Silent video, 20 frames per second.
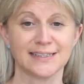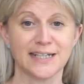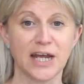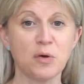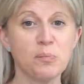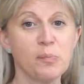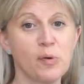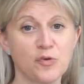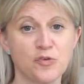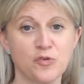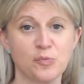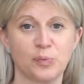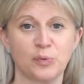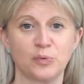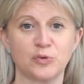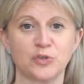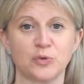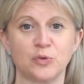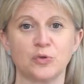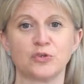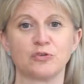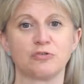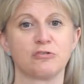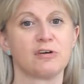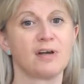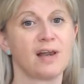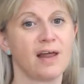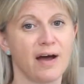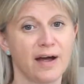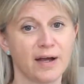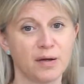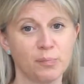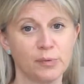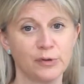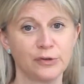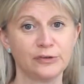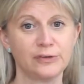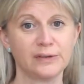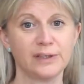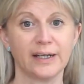now possible to order
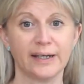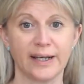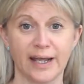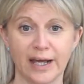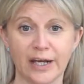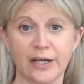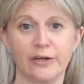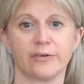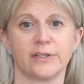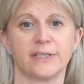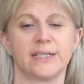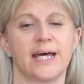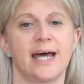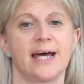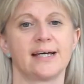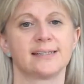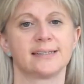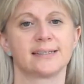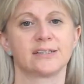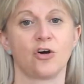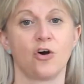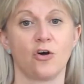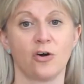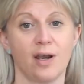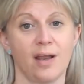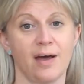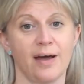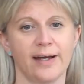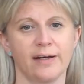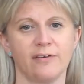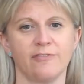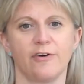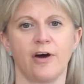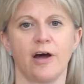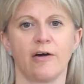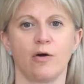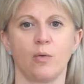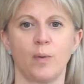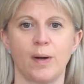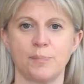reliable and accurate tests online via
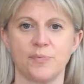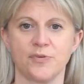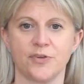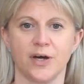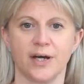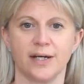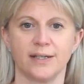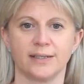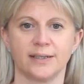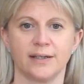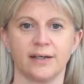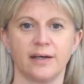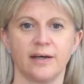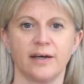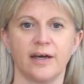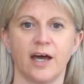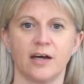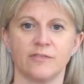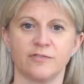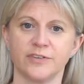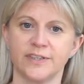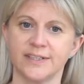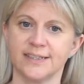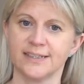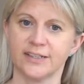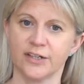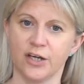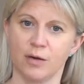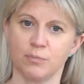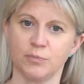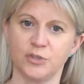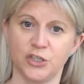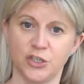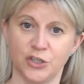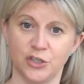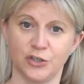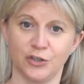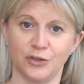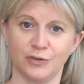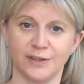our website and for this to come to
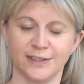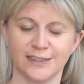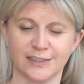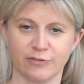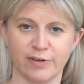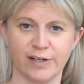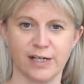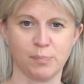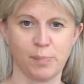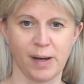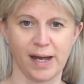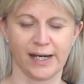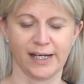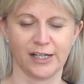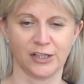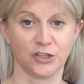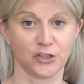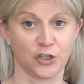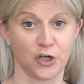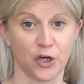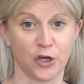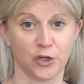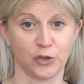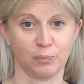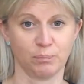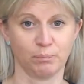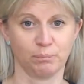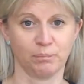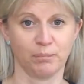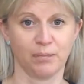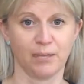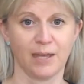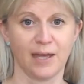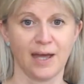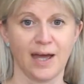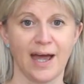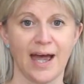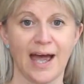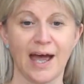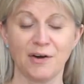you discreetly packaged at home.
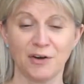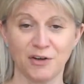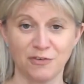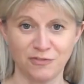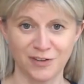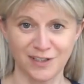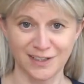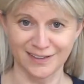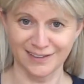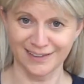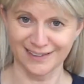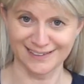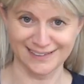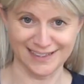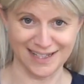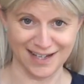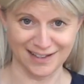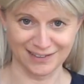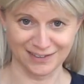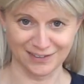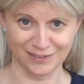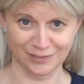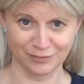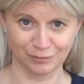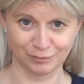How convenient is that?